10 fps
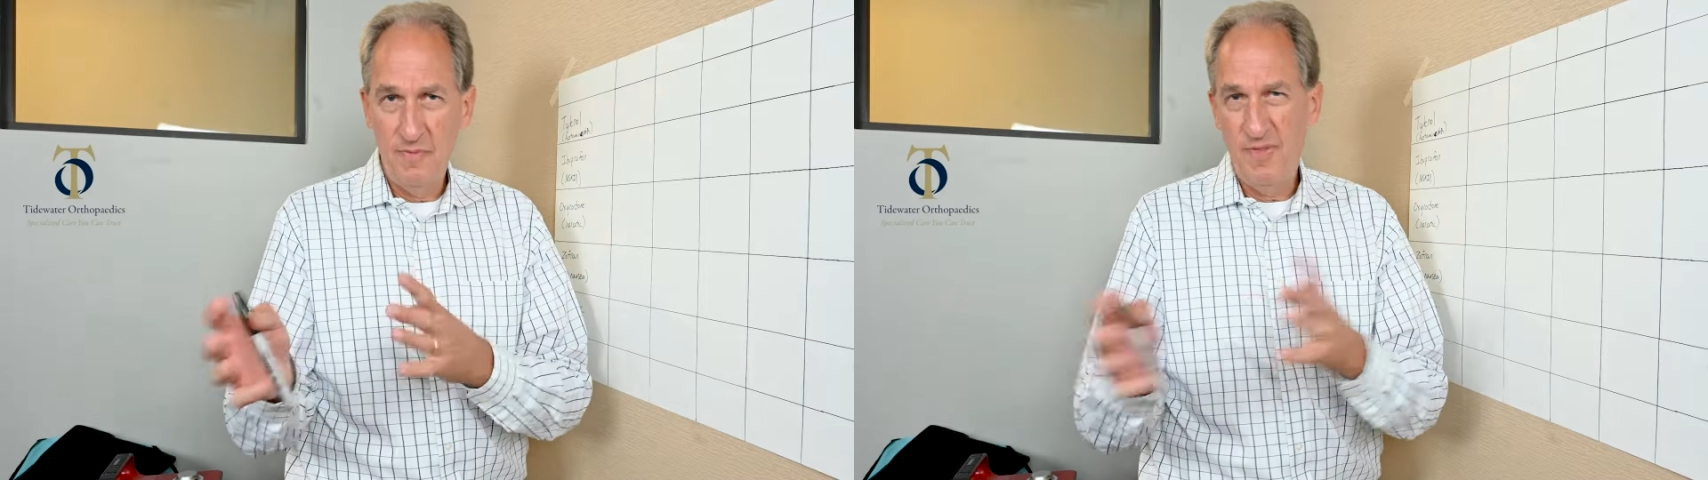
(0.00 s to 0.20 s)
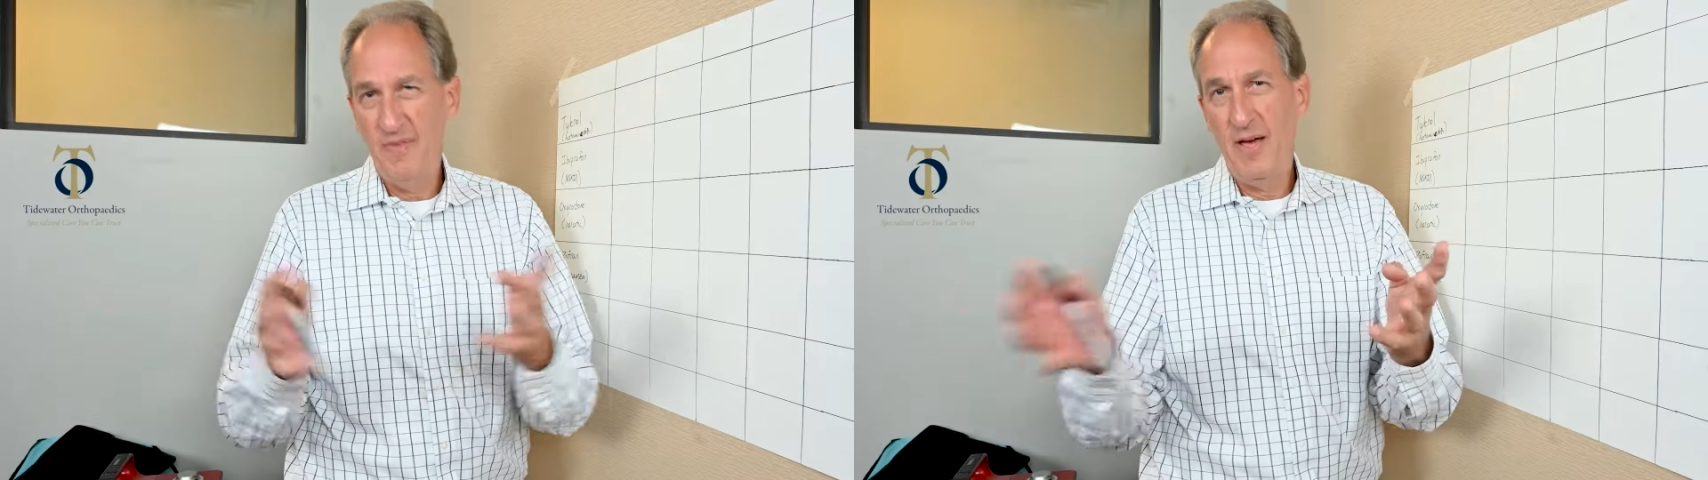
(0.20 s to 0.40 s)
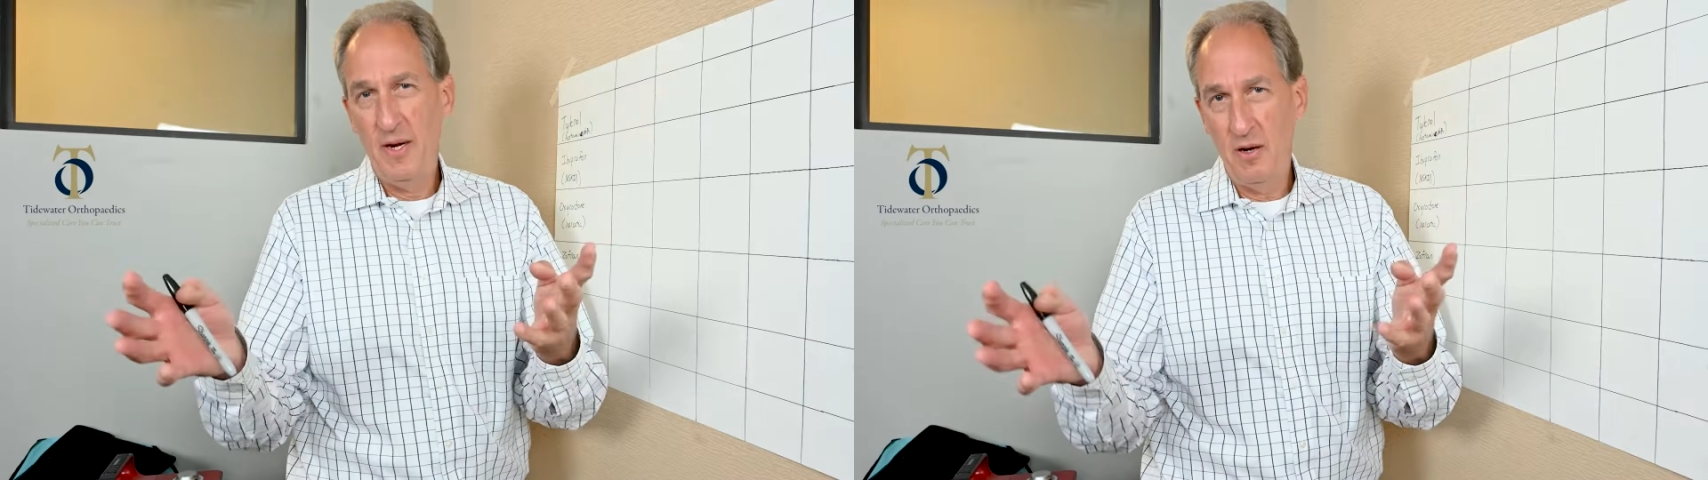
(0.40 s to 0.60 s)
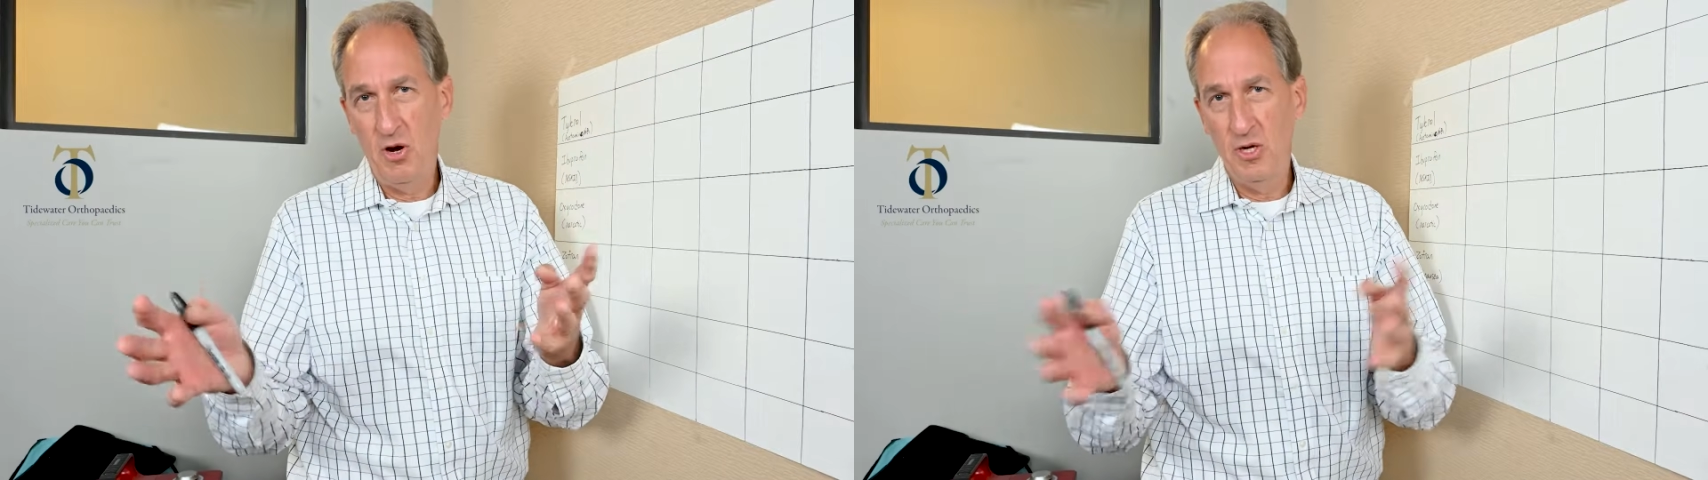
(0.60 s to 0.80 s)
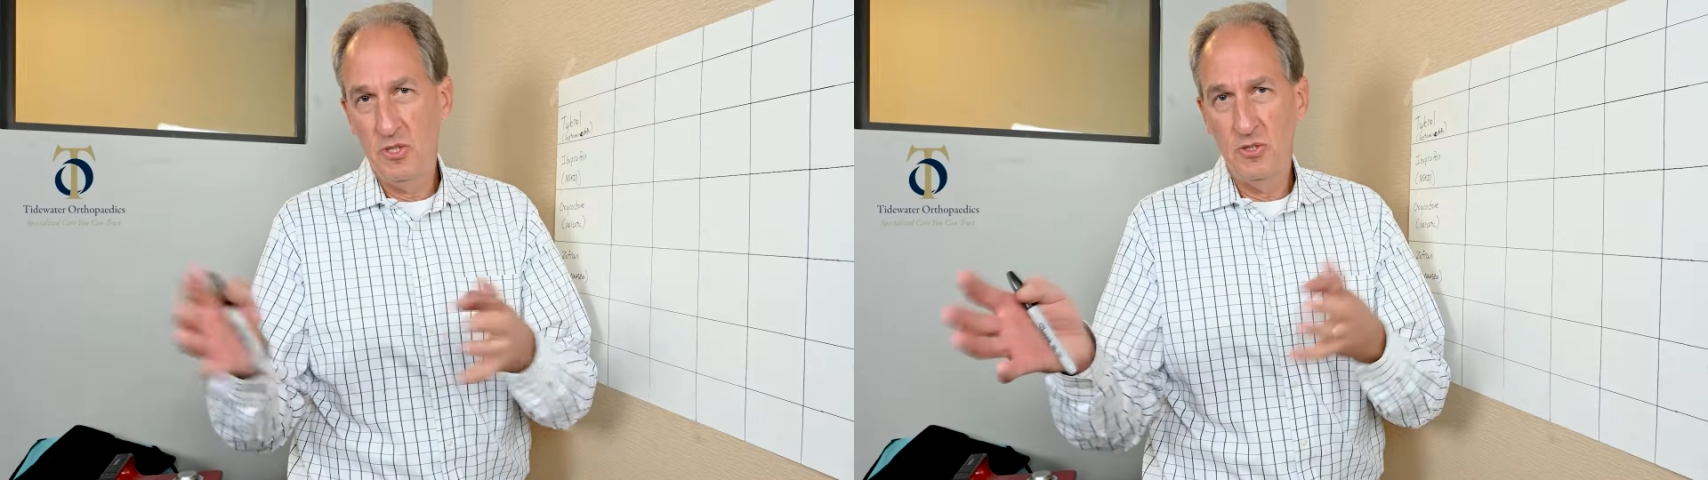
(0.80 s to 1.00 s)
if they've had a
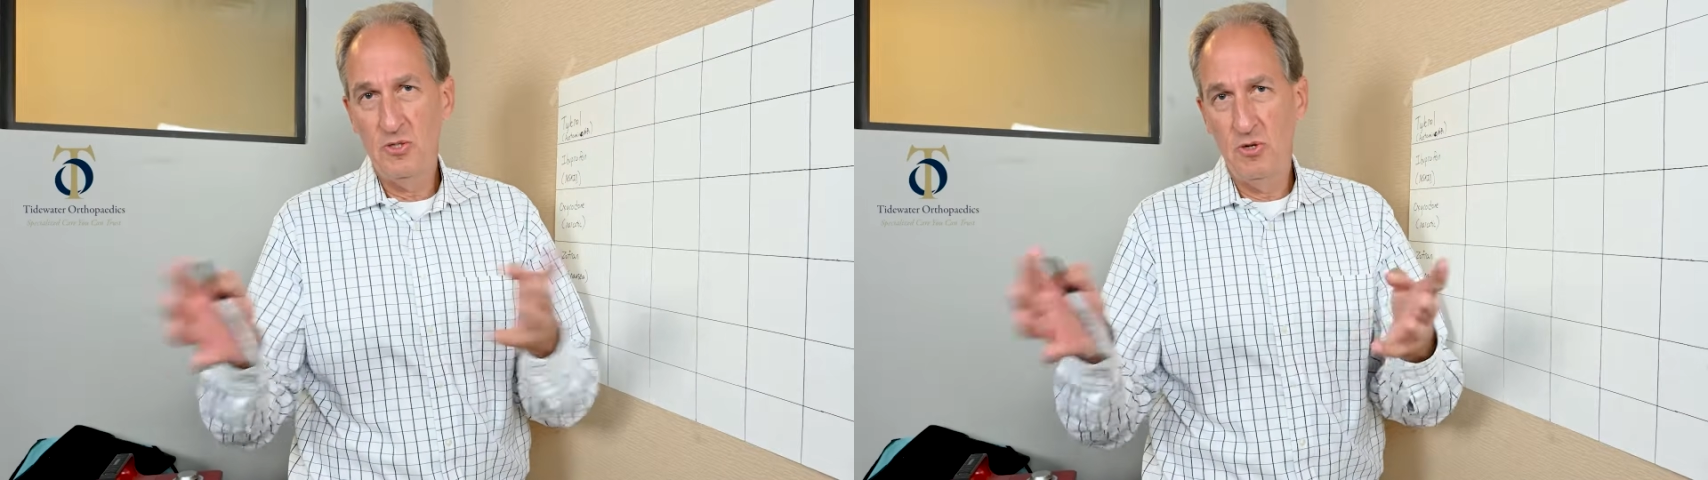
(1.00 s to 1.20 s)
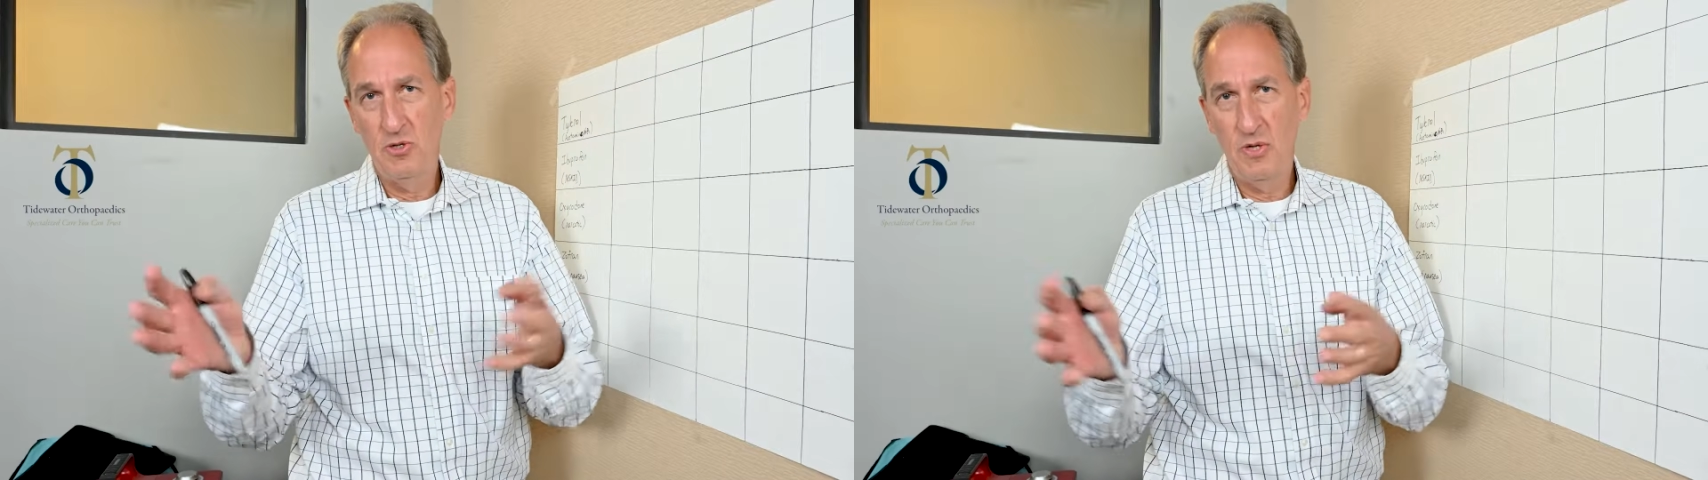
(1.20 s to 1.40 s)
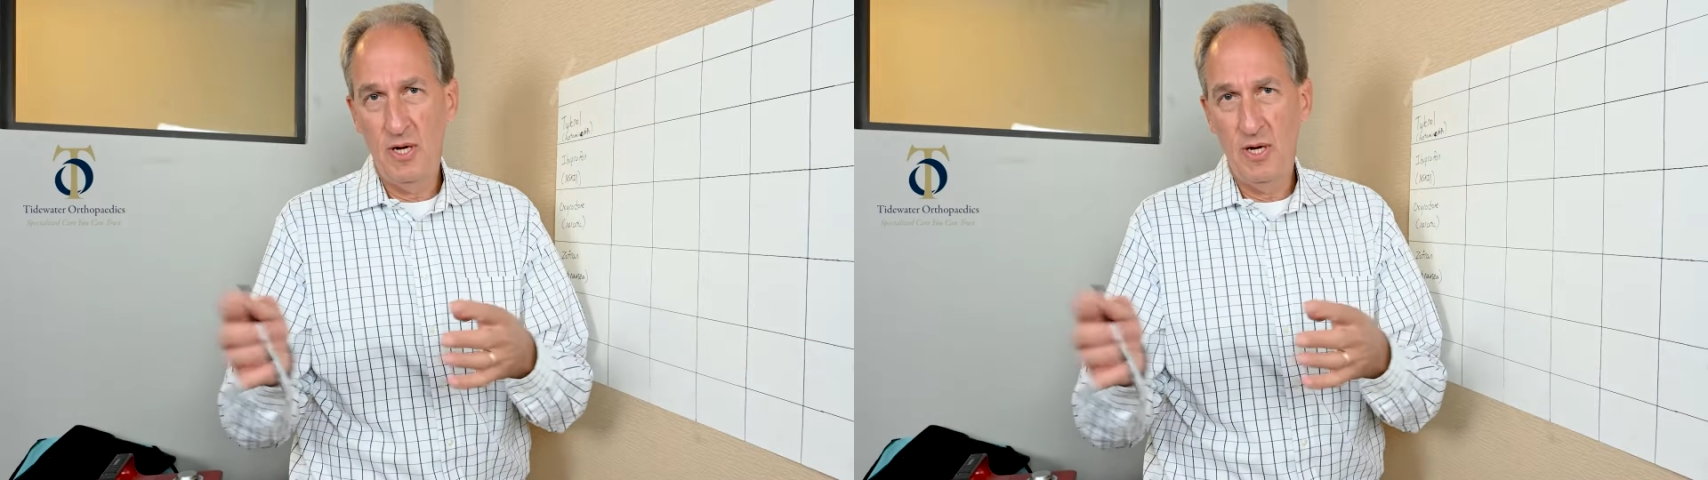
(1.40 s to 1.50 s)
larger surgery